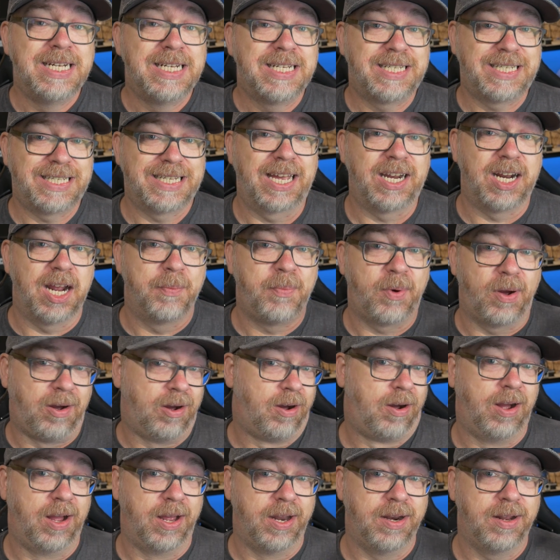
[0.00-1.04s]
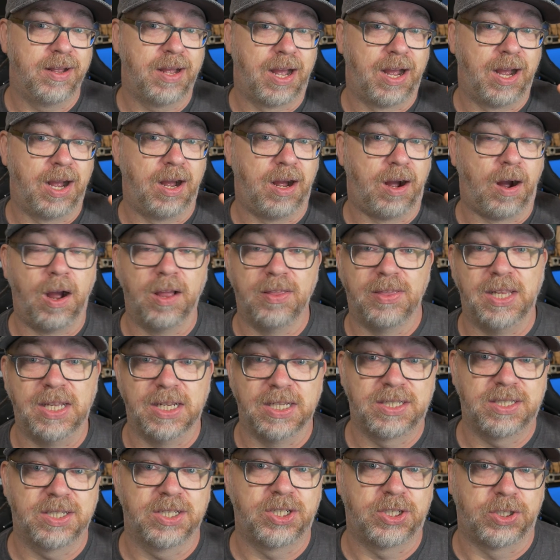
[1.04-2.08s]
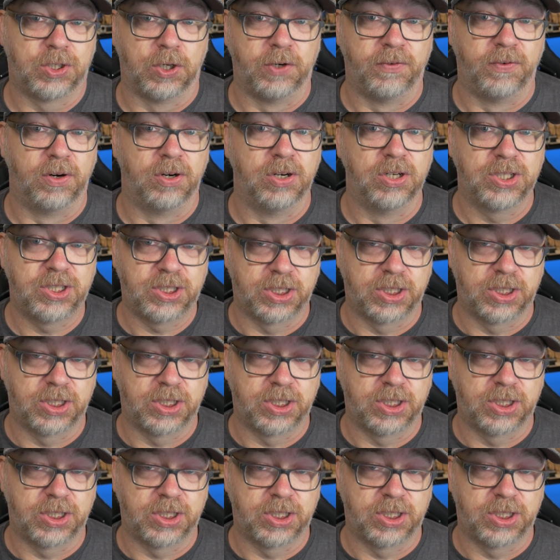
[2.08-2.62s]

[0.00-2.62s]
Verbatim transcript: set up on uh, on this server.